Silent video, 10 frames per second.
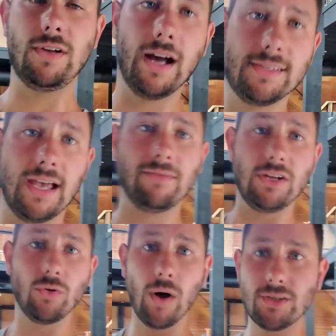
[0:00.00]
guys have
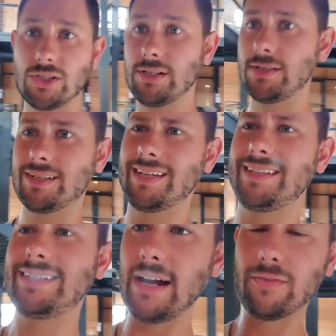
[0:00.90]
any questions,
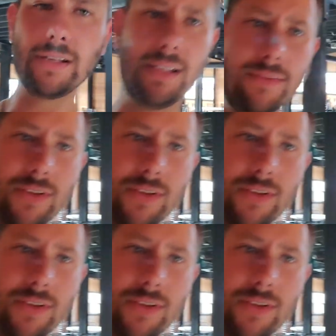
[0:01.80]
definitely leave